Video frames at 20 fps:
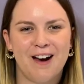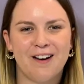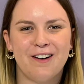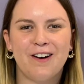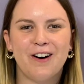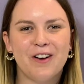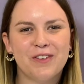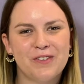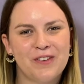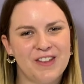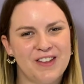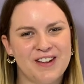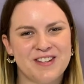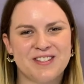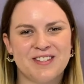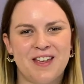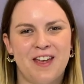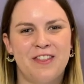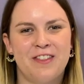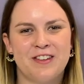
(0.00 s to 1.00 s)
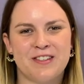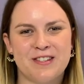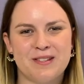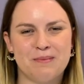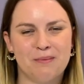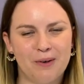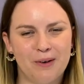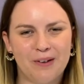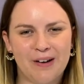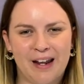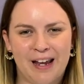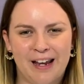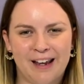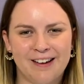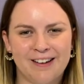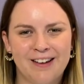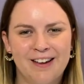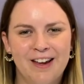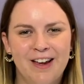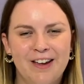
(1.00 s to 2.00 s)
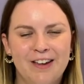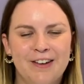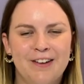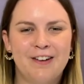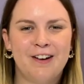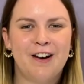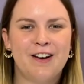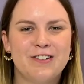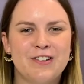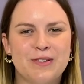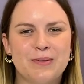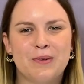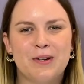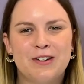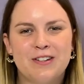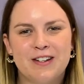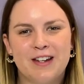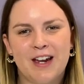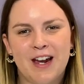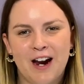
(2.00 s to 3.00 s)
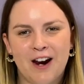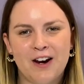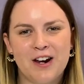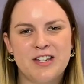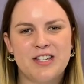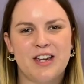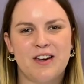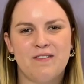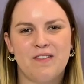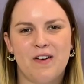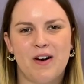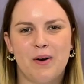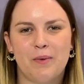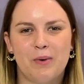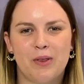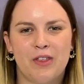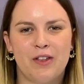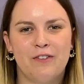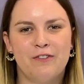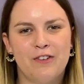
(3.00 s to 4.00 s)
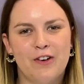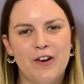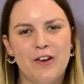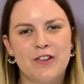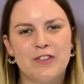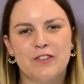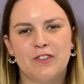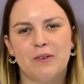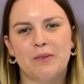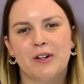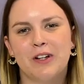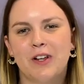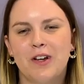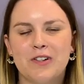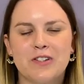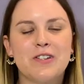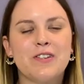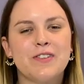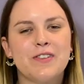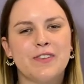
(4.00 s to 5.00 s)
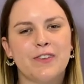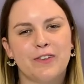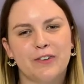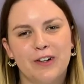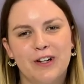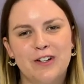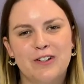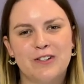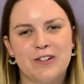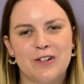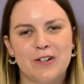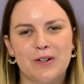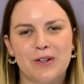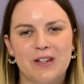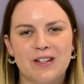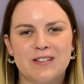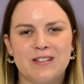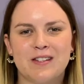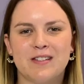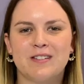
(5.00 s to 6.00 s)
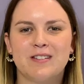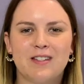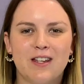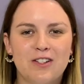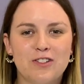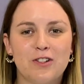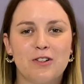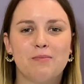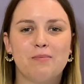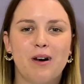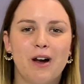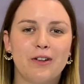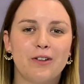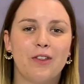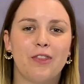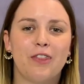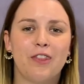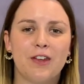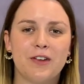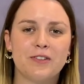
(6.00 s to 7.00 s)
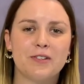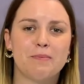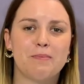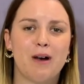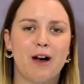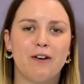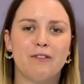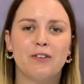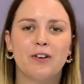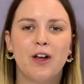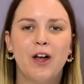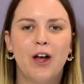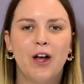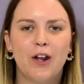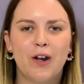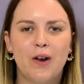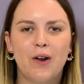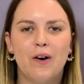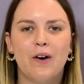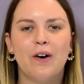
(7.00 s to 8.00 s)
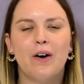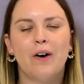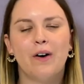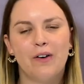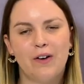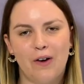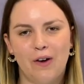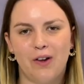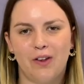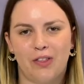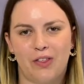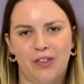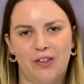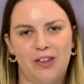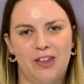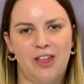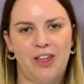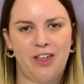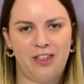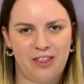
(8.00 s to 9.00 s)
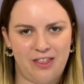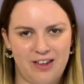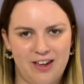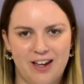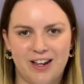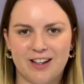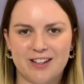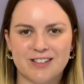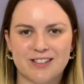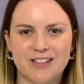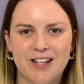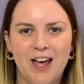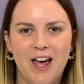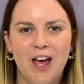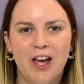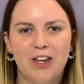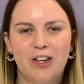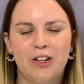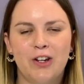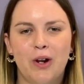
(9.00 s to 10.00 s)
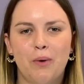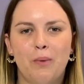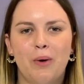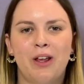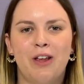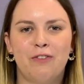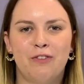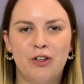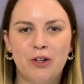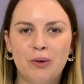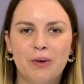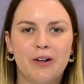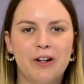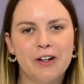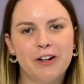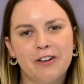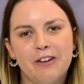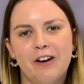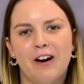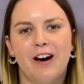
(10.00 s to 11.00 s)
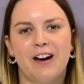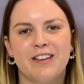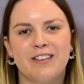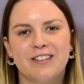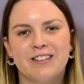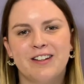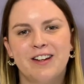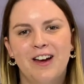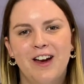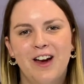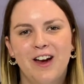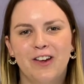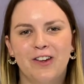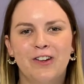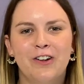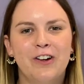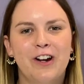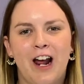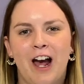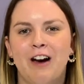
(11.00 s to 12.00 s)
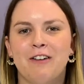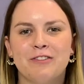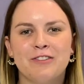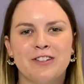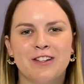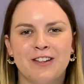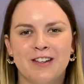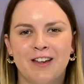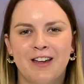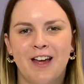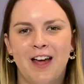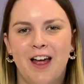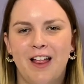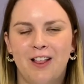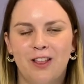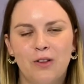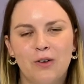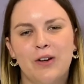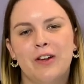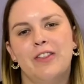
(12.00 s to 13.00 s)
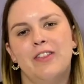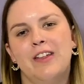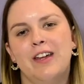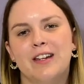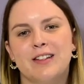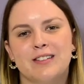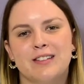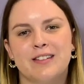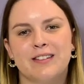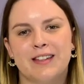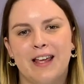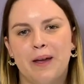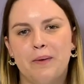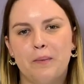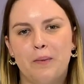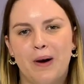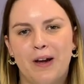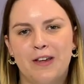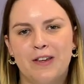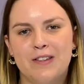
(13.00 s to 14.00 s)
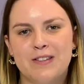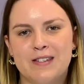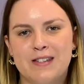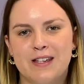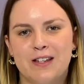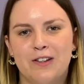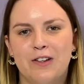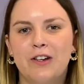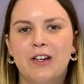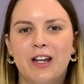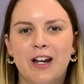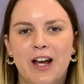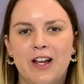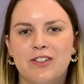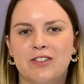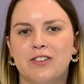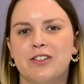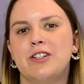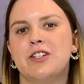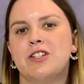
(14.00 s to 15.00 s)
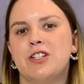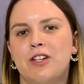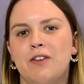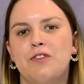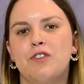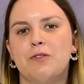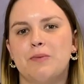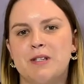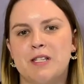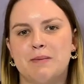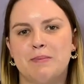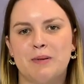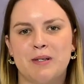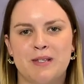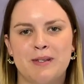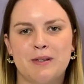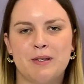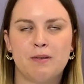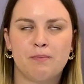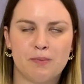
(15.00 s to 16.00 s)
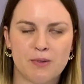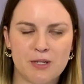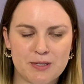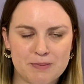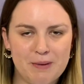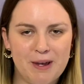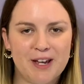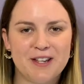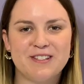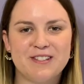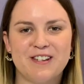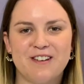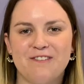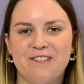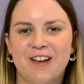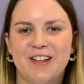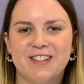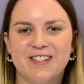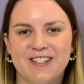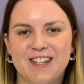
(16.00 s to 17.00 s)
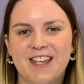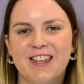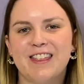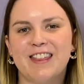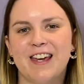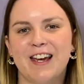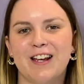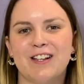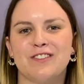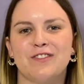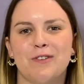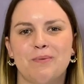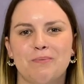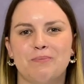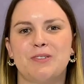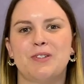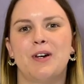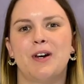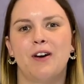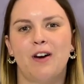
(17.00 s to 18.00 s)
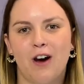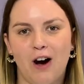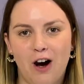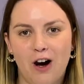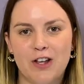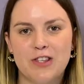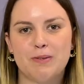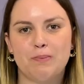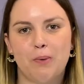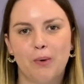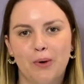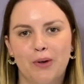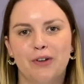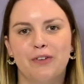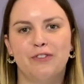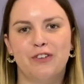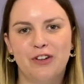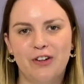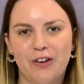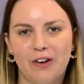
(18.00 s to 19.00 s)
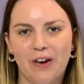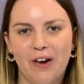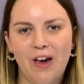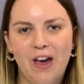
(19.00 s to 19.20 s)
God with us this morning. You know, I just wanted to encourage everyone with a verse from Colossians 3:2 that says, set your mind on things above, not on earthly things. You know, if you are in Christ, you don't have to look at things the same way you did. You can actually shift your perspective and see things from God's point of view.